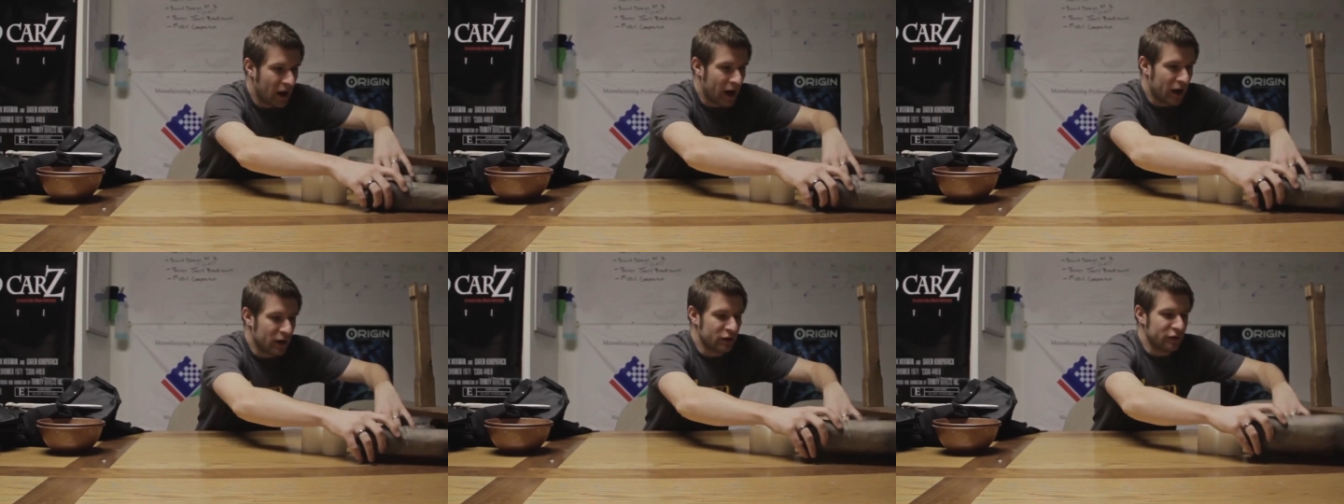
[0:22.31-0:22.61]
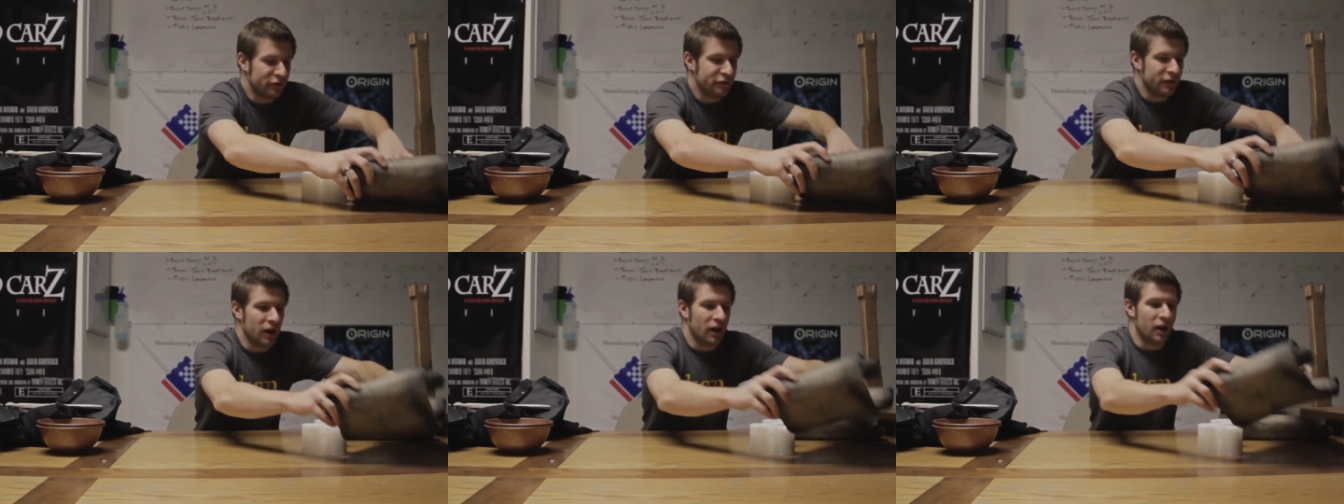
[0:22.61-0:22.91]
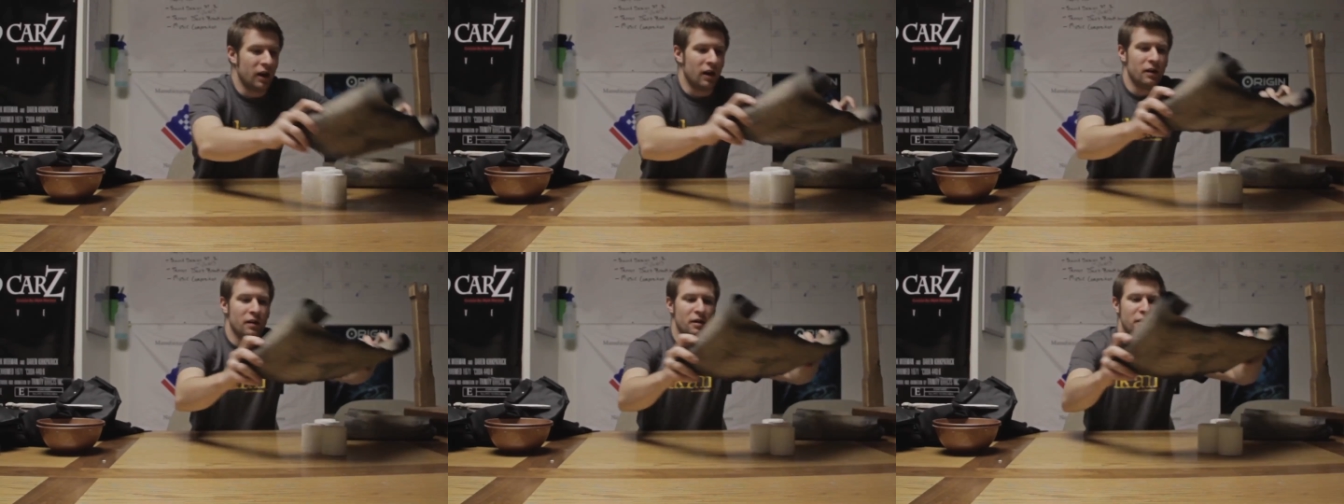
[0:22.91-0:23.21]
out of
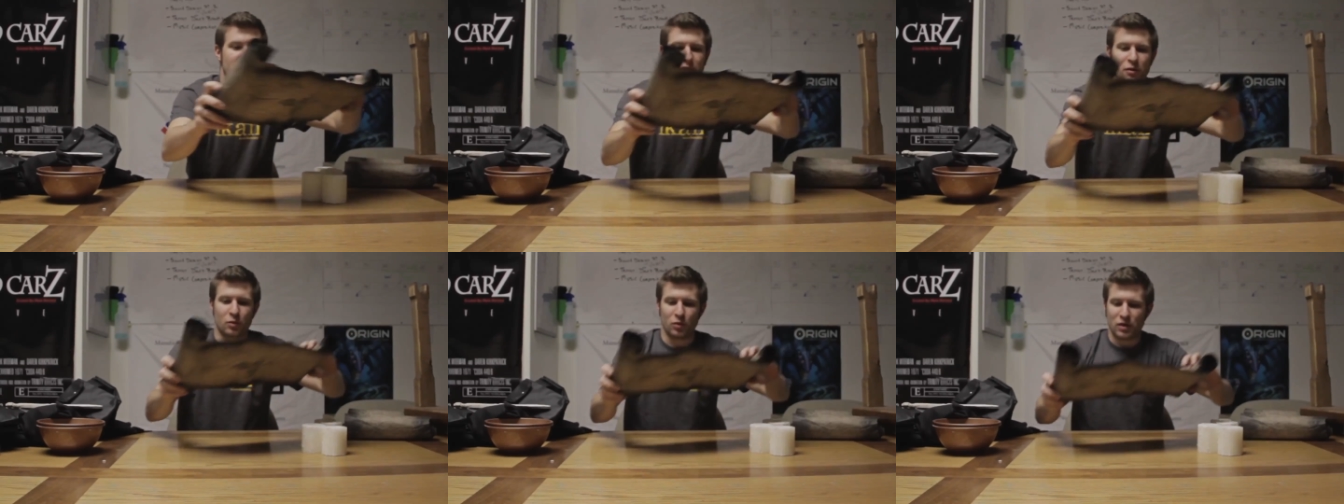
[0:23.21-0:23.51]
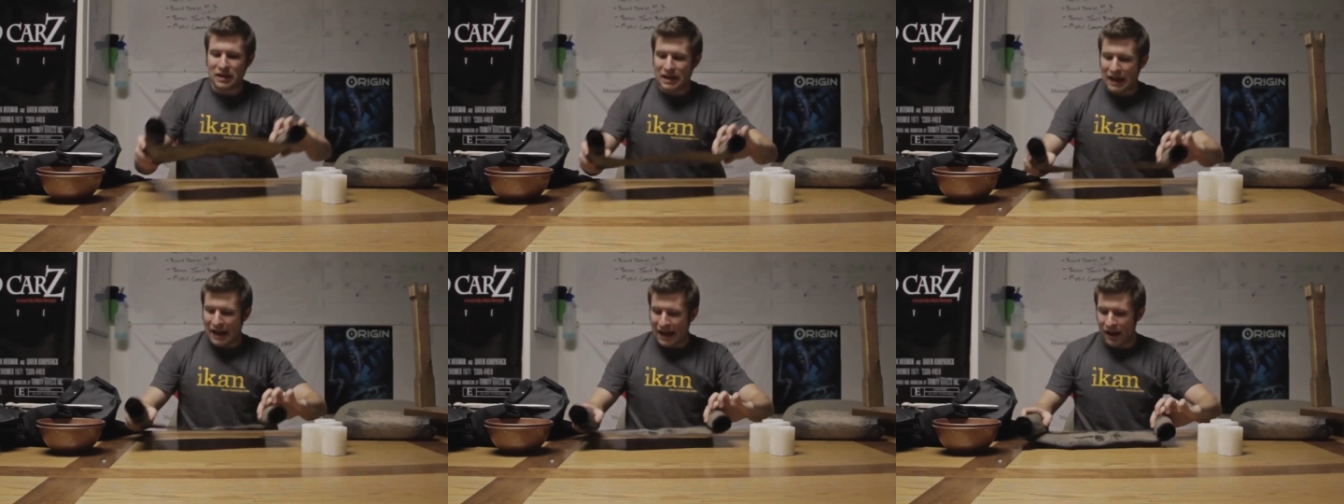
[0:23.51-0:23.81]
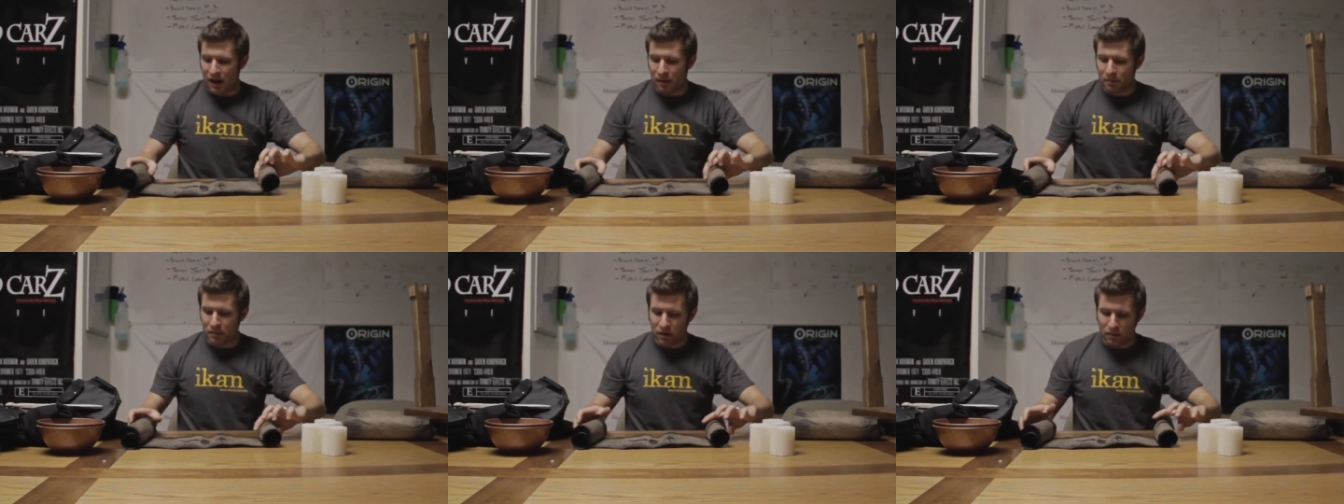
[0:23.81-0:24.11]

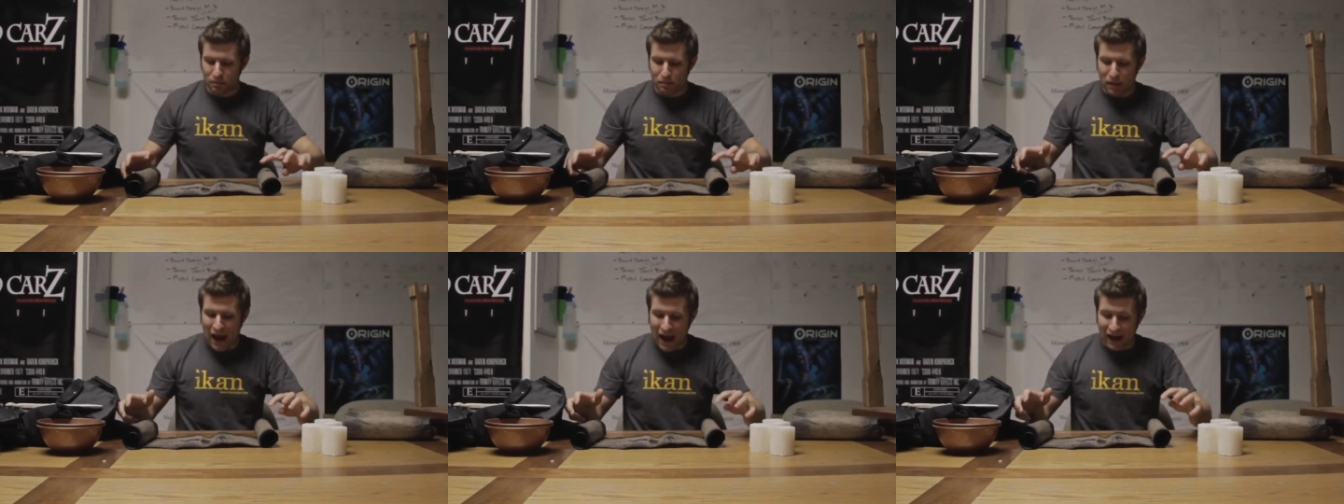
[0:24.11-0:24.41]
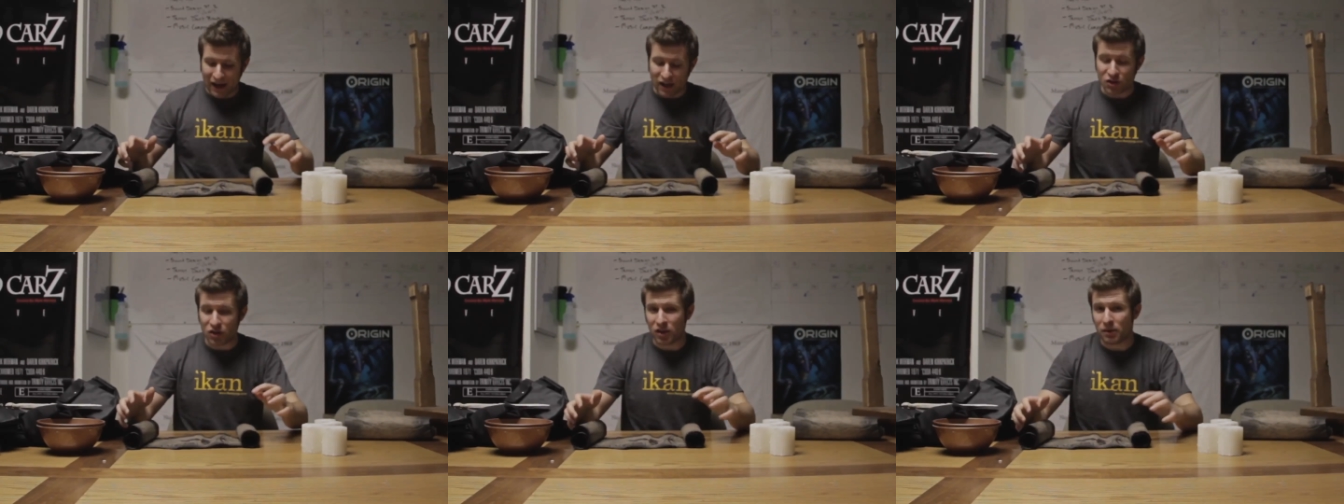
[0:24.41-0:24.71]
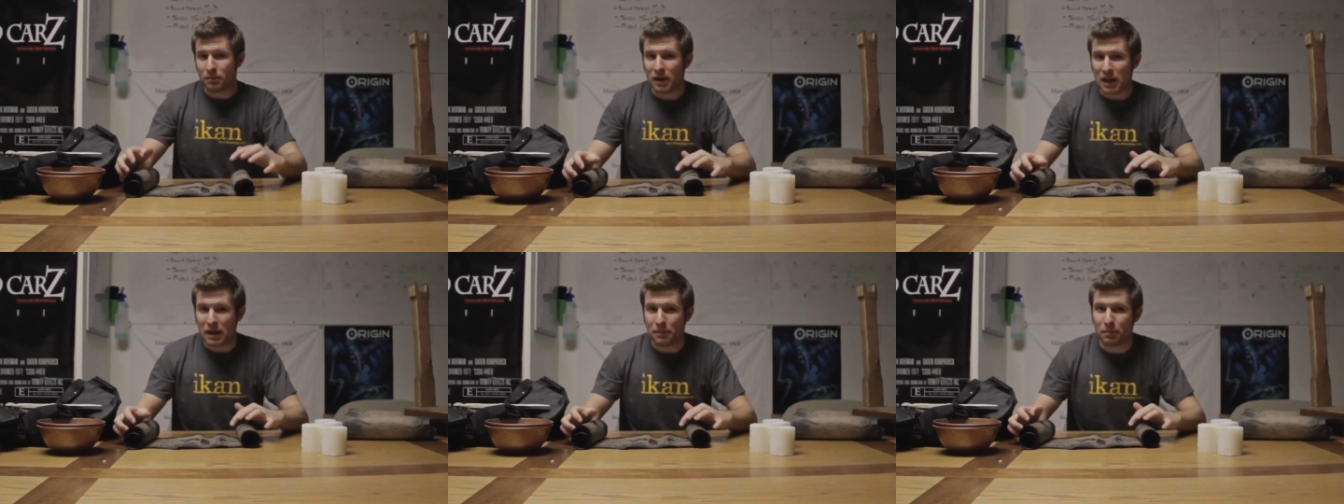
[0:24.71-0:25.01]
3M
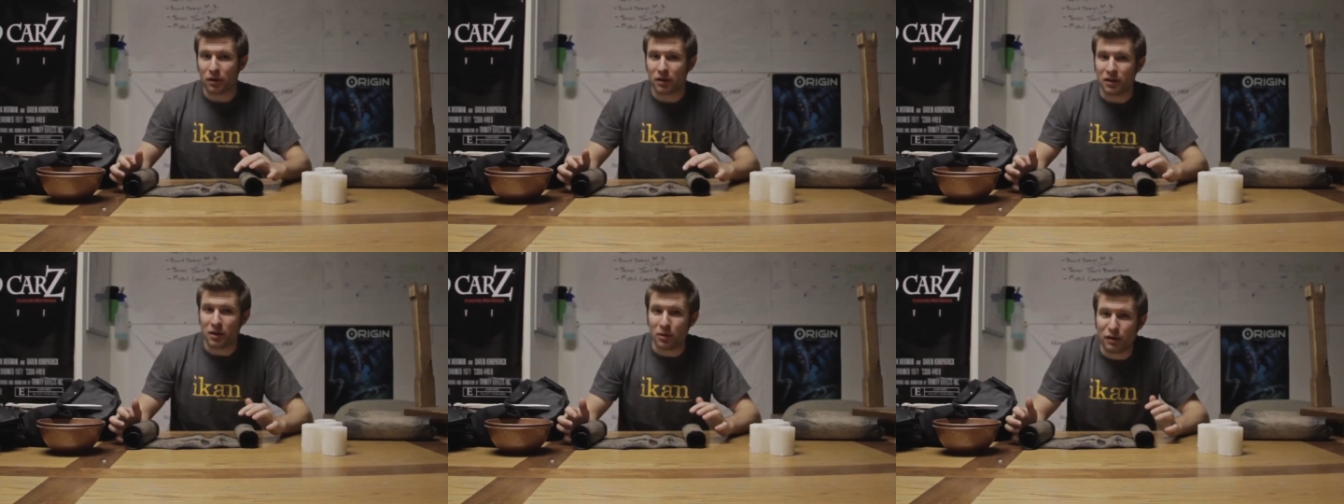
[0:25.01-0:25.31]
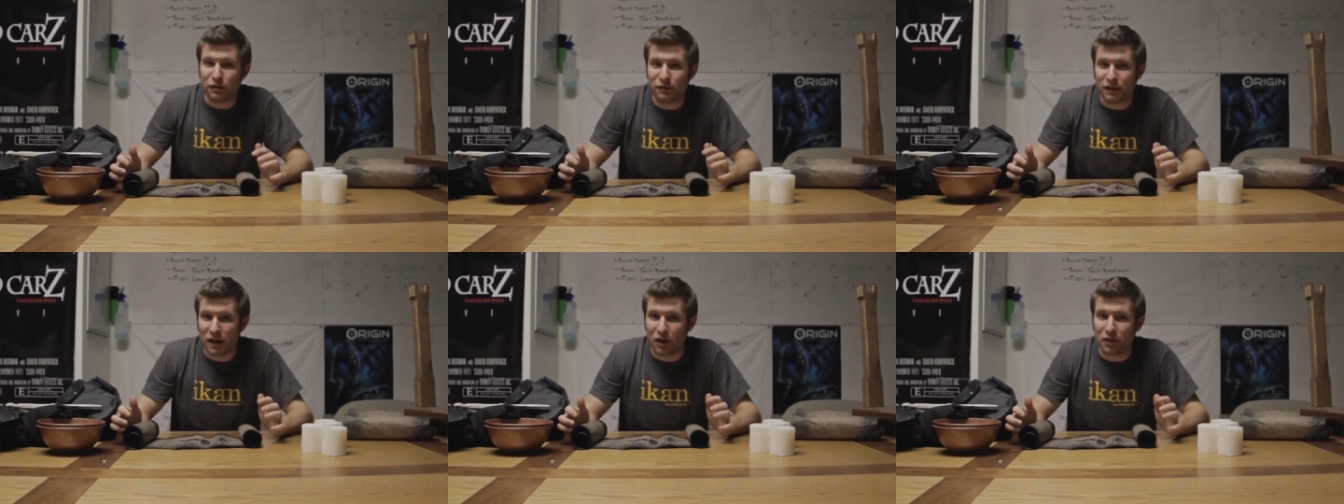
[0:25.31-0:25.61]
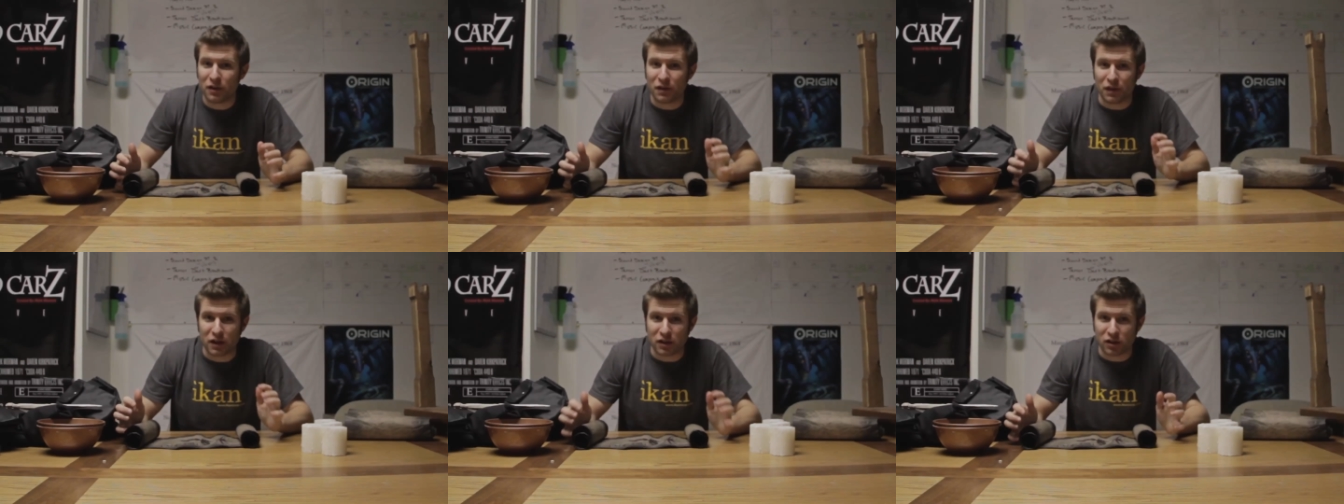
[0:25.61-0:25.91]
packaging paper that we
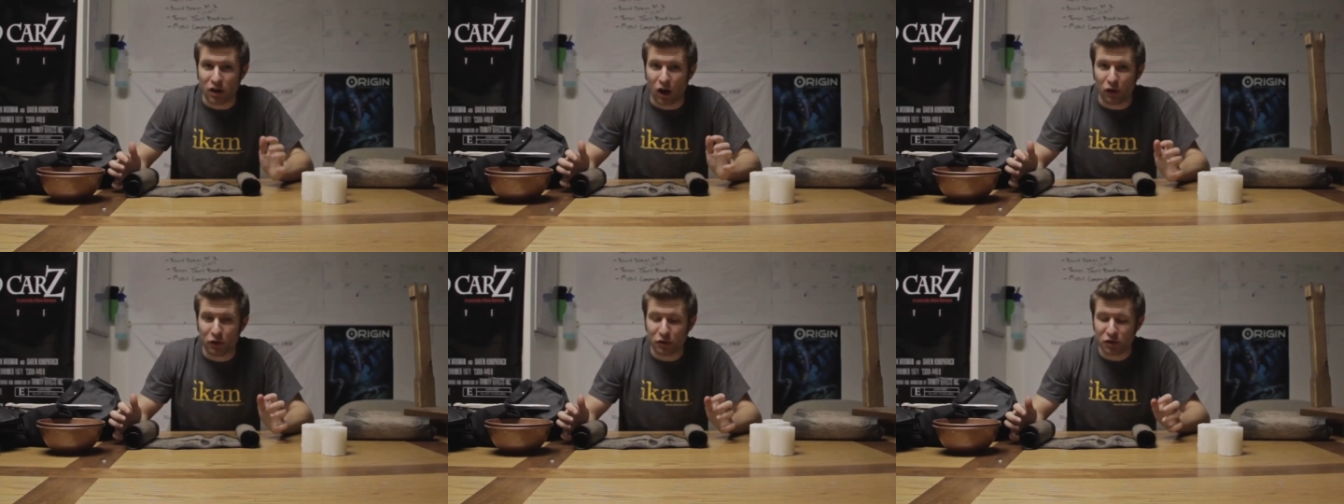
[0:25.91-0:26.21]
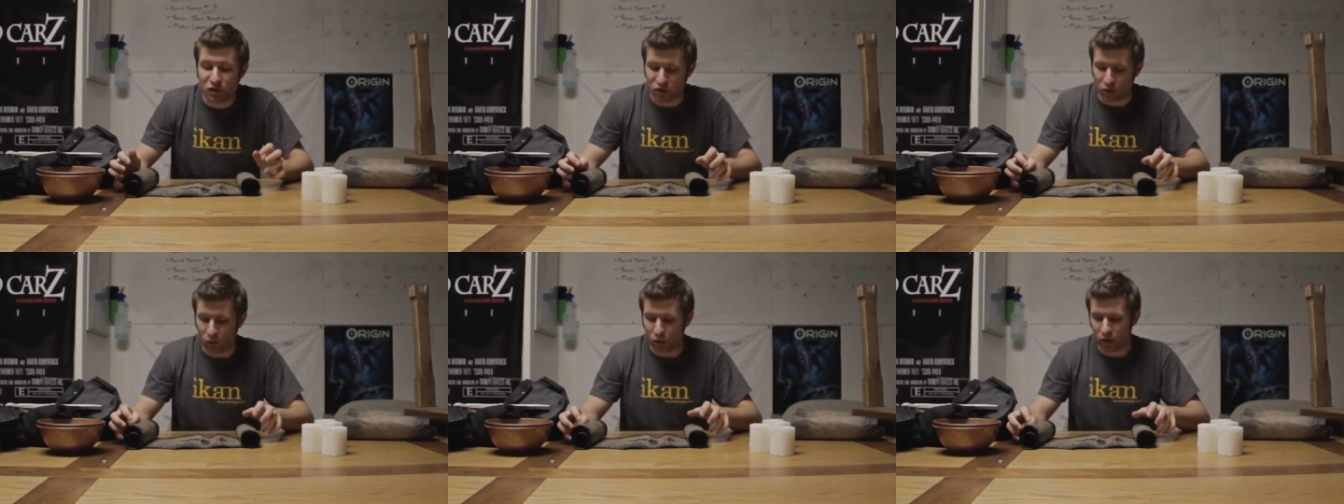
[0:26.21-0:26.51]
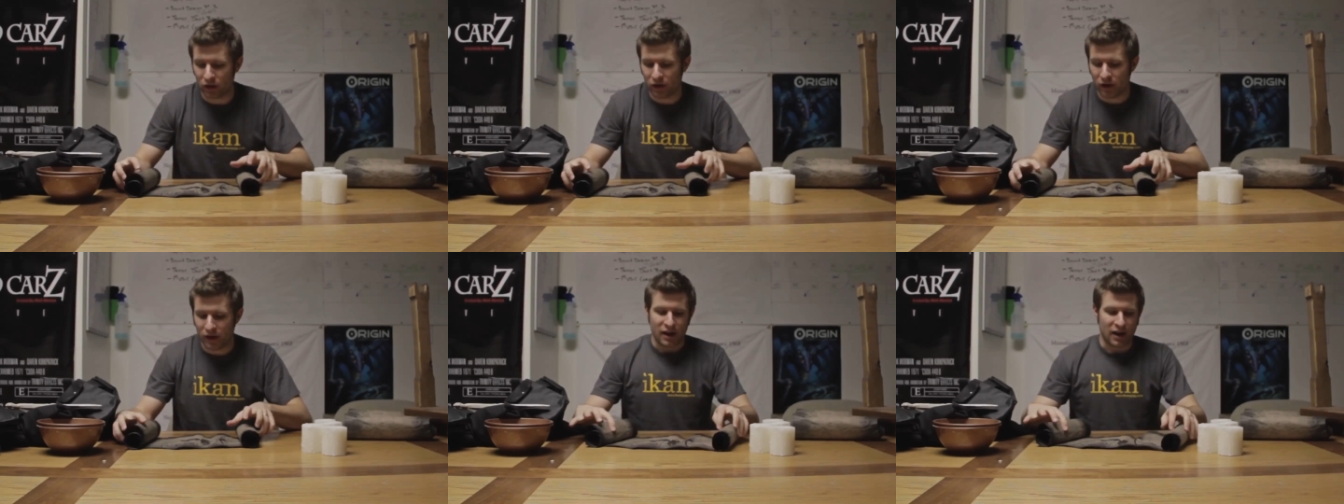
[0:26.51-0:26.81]
found at the dollar store.